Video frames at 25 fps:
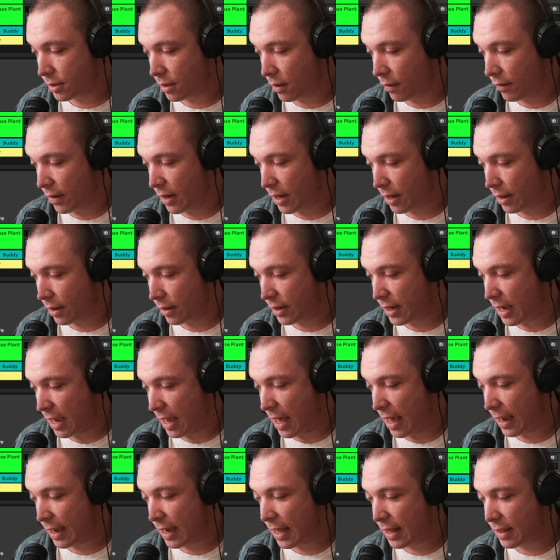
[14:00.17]
Over here. Yeah,
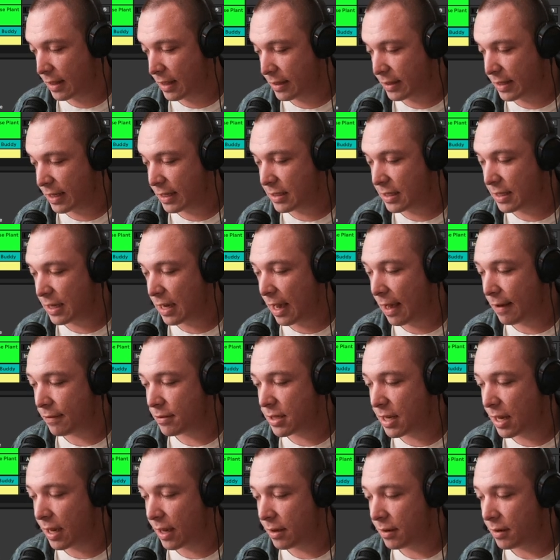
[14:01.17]
I got the DC
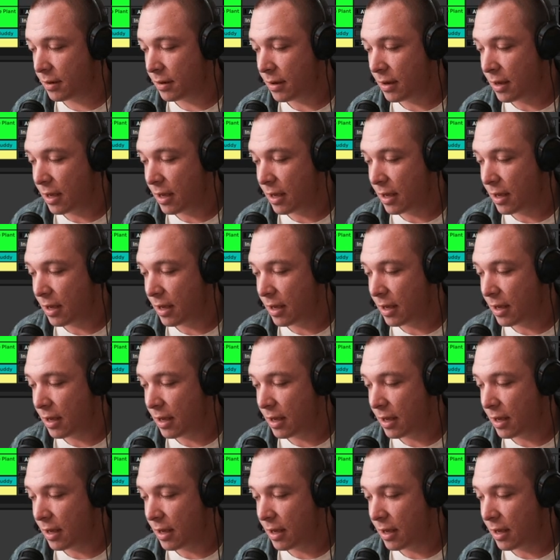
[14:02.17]
offset.